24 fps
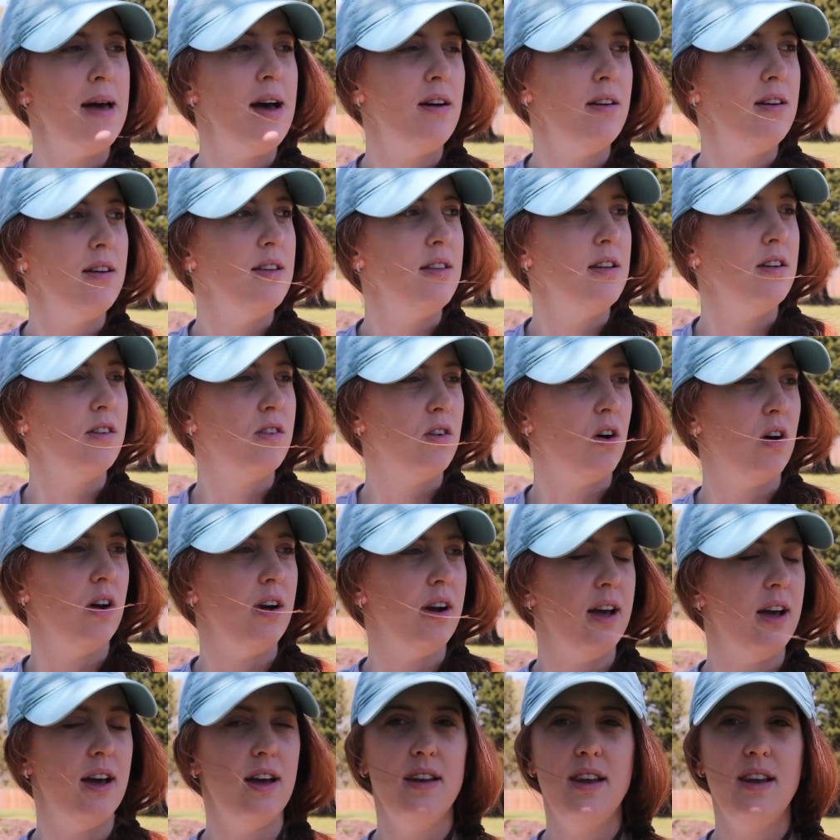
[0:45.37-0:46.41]
out in the
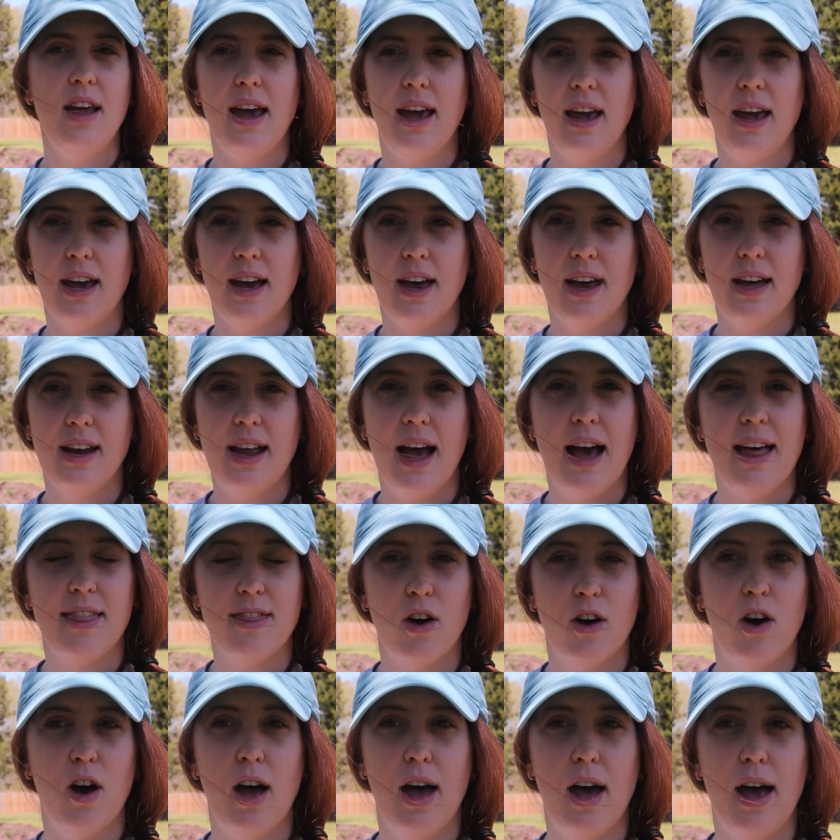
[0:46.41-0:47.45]
garden and I
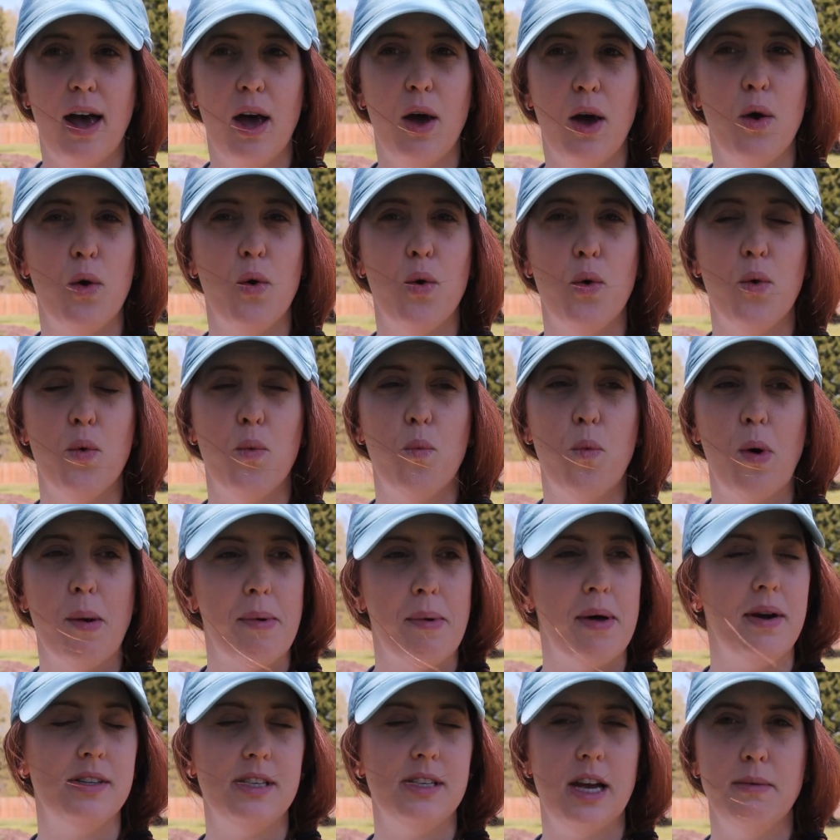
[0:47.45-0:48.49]
thought, what
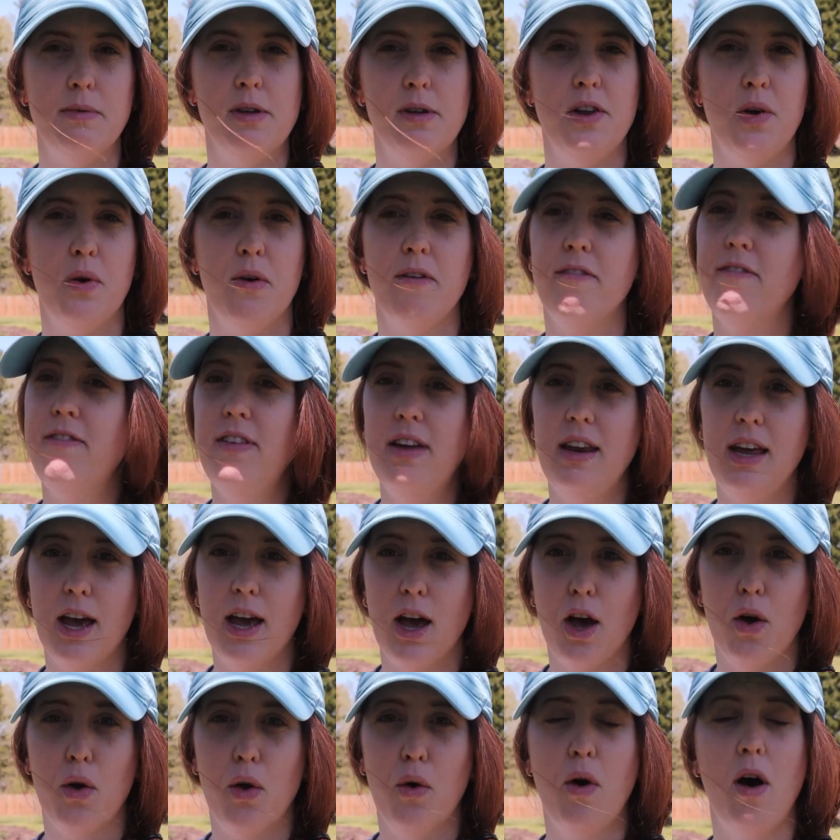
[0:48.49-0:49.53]
better time to do a
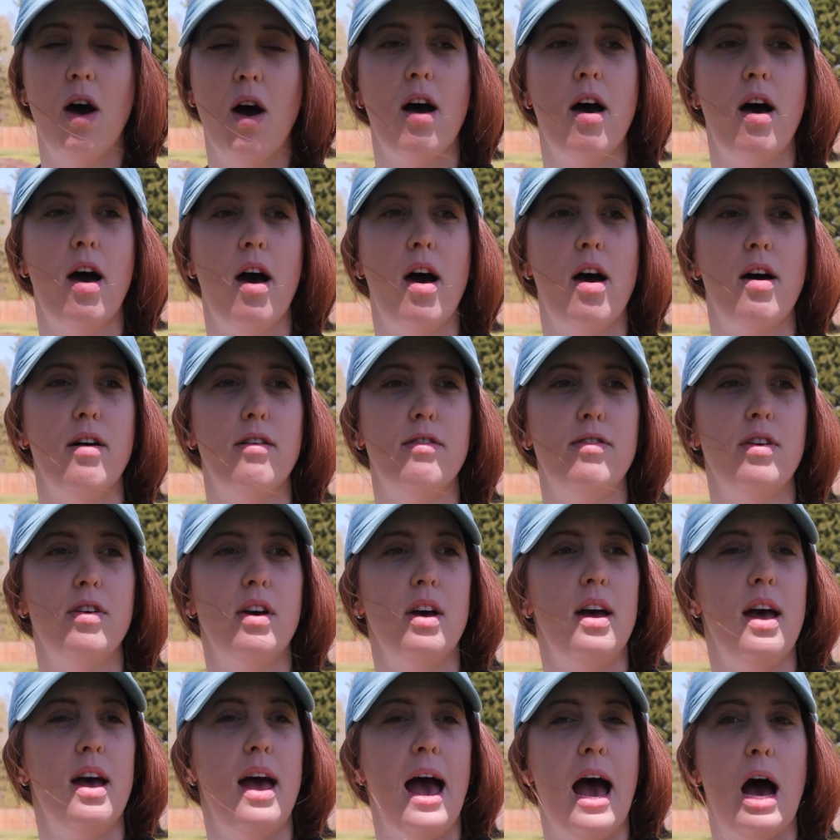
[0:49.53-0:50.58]
video of
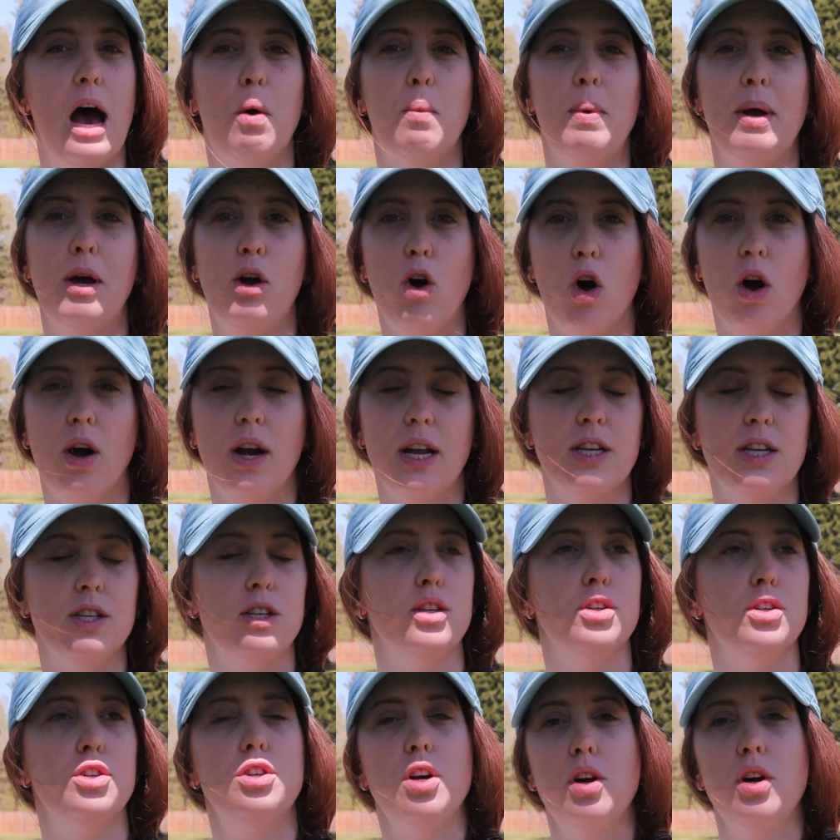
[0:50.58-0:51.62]
how we garden
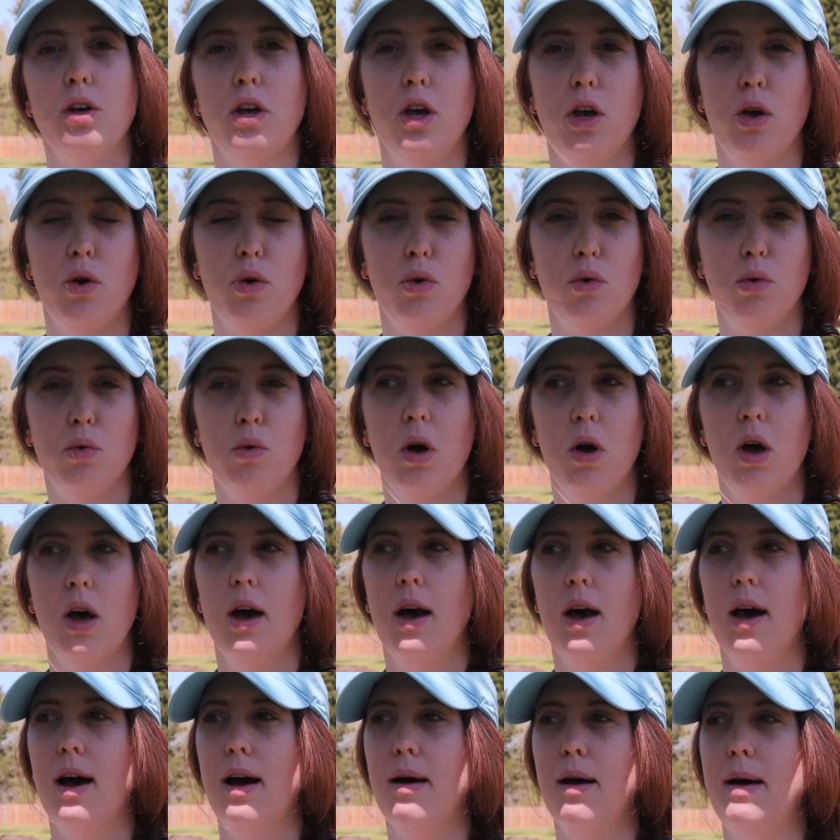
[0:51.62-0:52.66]
to show you
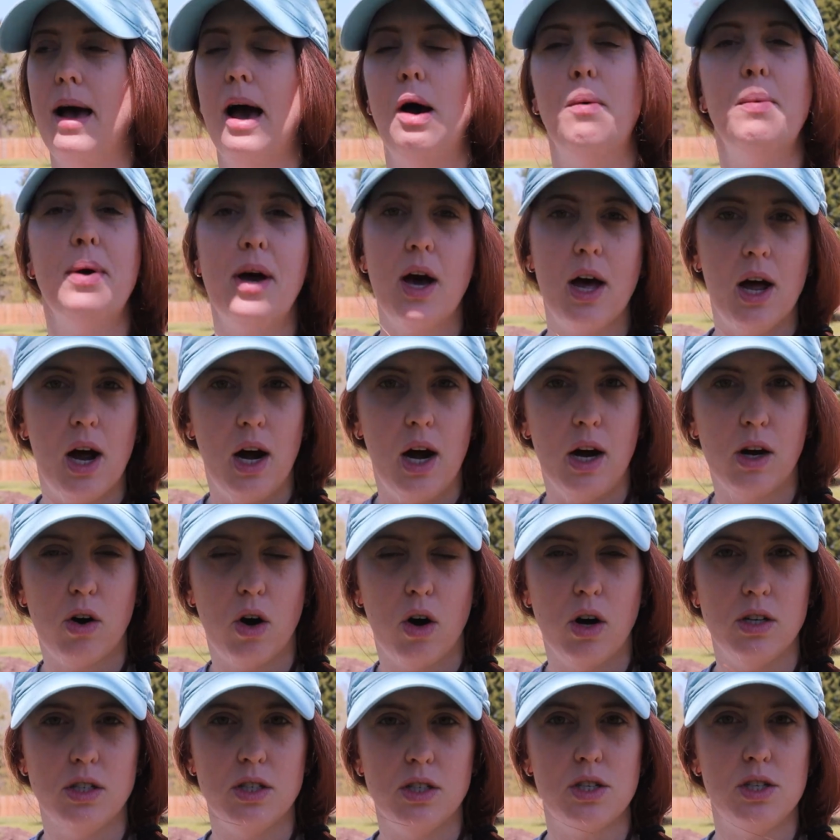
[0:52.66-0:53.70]
how we got our
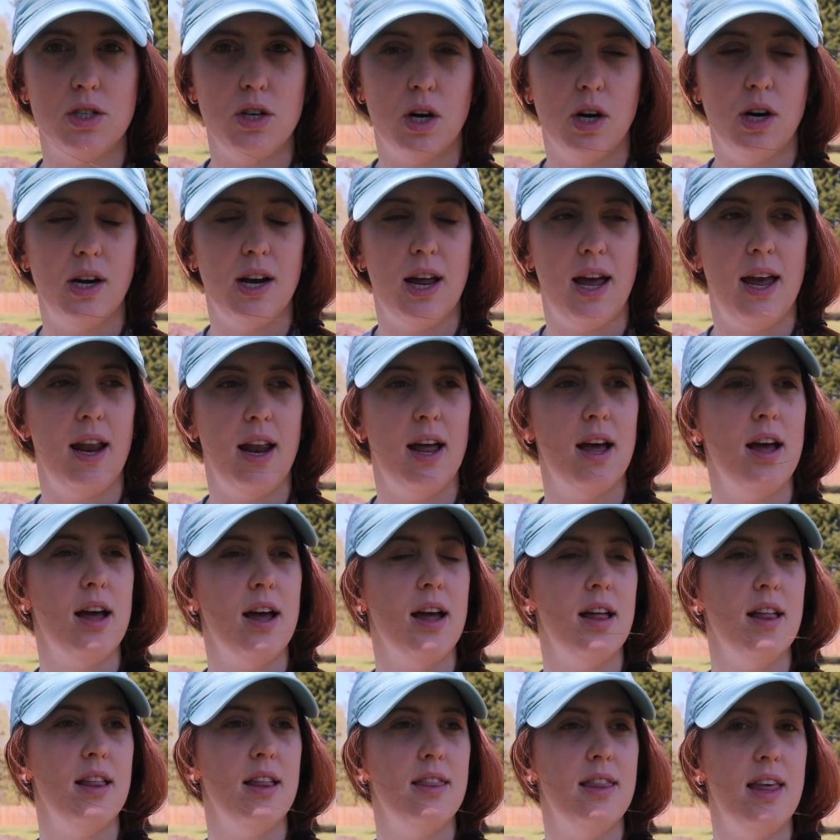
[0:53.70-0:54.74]
garden started
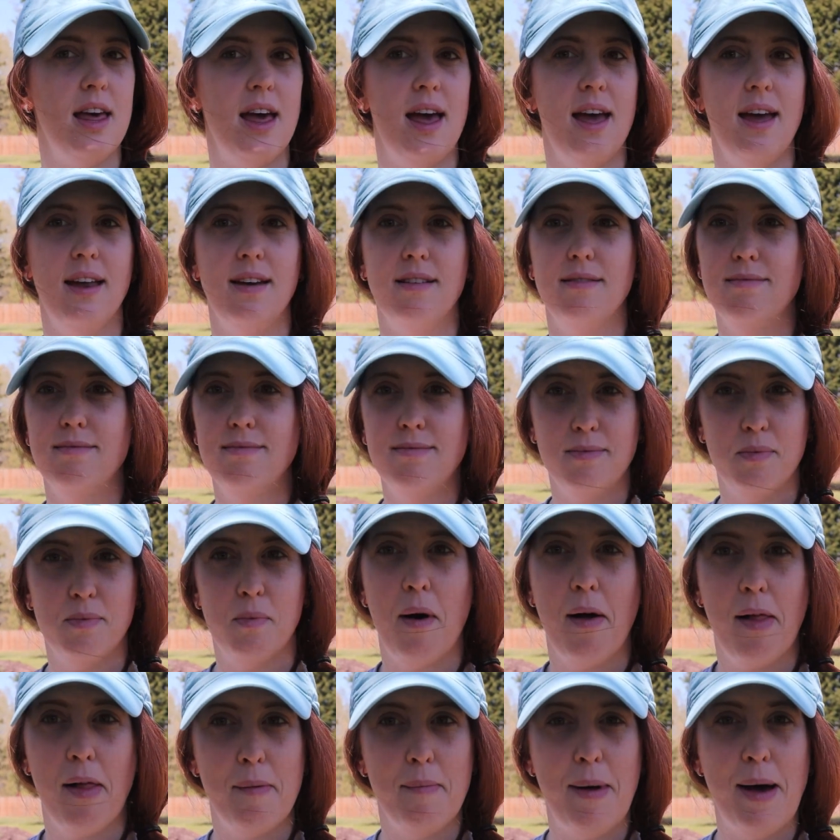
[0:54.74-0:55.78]
than
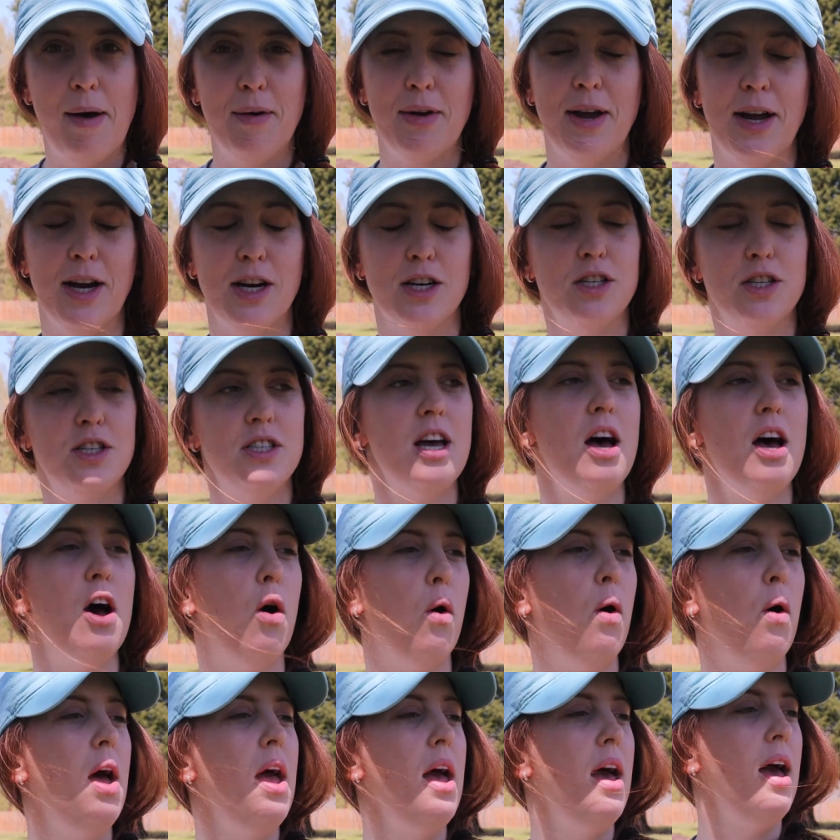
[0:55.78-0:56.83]
while I'm out here.
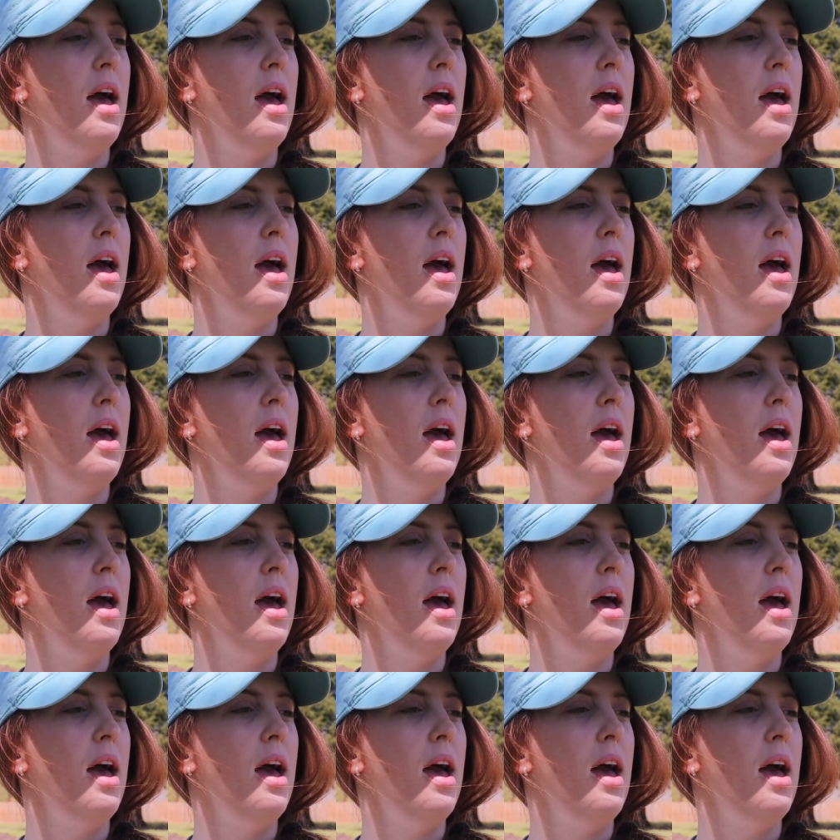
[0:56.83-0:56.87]
So